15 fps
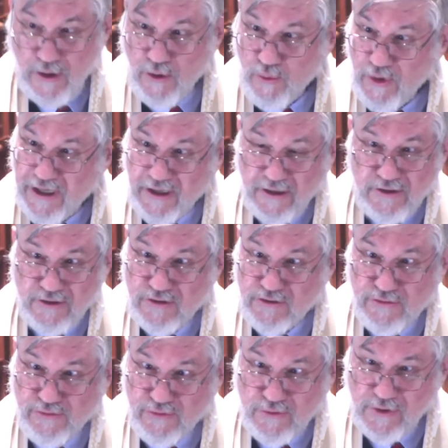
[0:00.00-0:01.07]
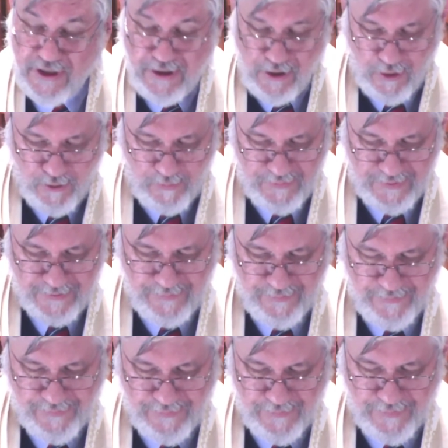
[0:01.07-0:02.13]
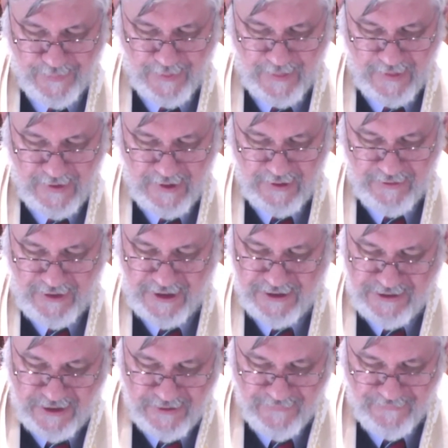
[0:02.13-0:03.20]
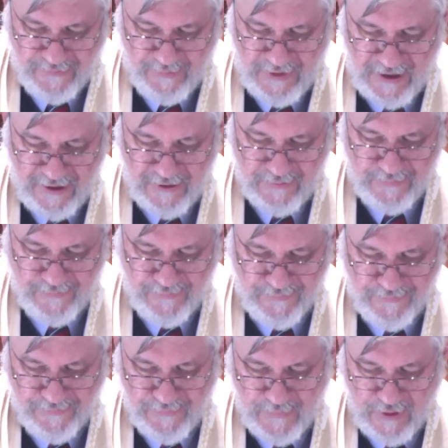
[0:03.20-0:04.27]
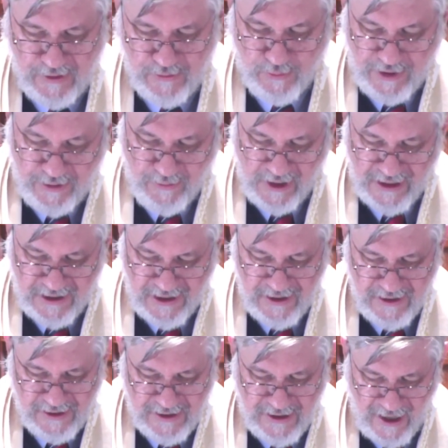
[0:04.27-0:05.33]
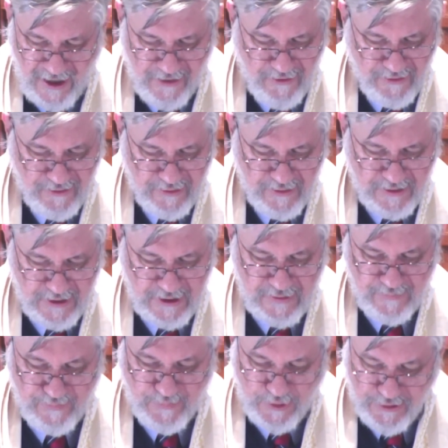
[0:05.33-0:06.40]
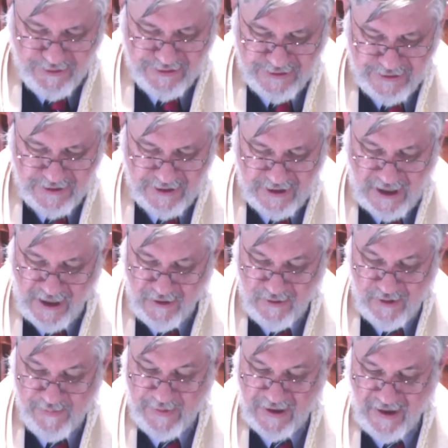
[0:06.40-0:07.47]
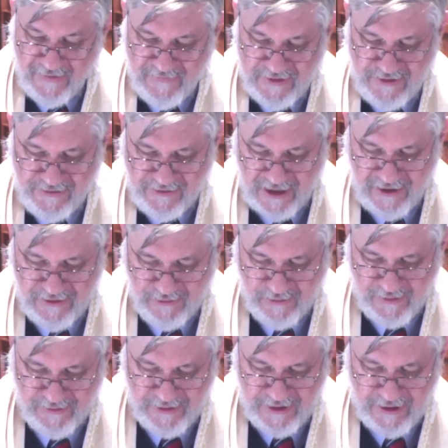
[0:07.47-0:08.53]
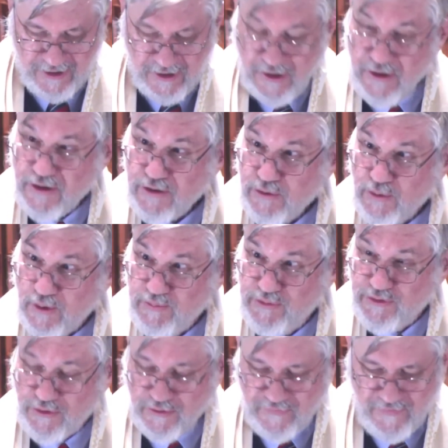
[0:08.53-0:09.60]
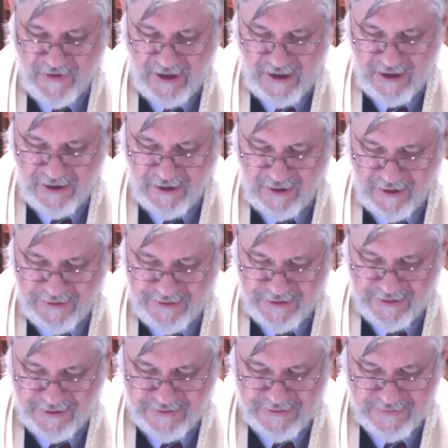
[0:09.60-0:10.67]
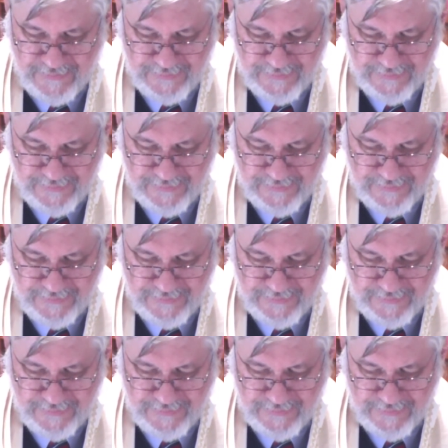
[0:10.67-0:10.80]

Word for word: We can truly hope that a year from now, we will again gather in person in our beloved sanctuary to observe the high holidays.